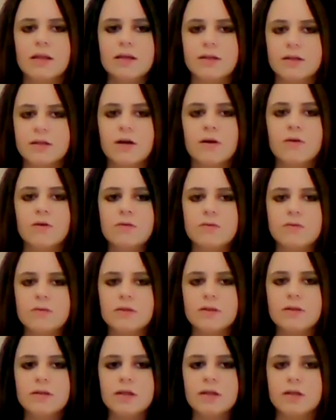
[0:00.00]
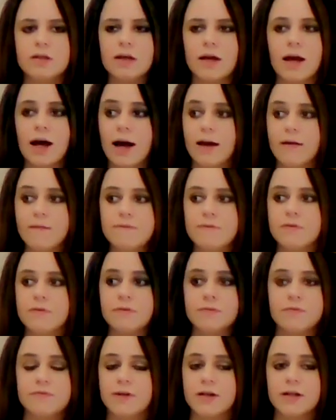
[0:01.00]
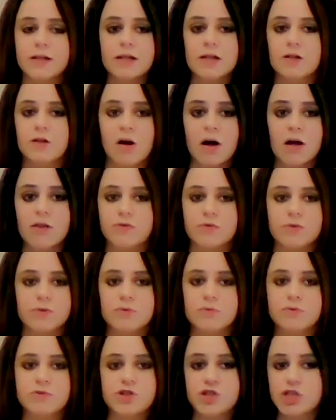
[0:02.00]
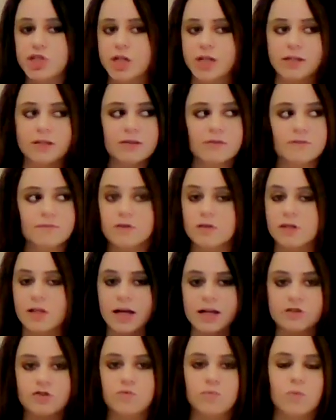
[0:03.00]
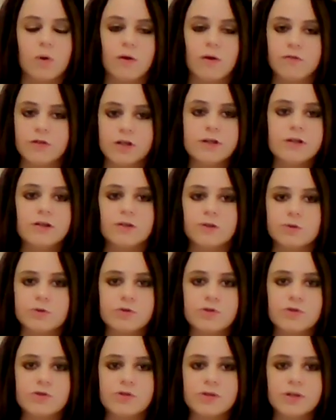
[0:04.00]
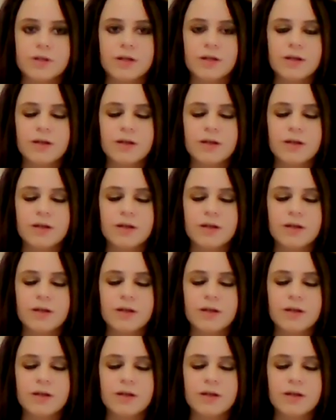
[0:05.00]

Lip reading: I've fucking gone through shit for the last 12 years.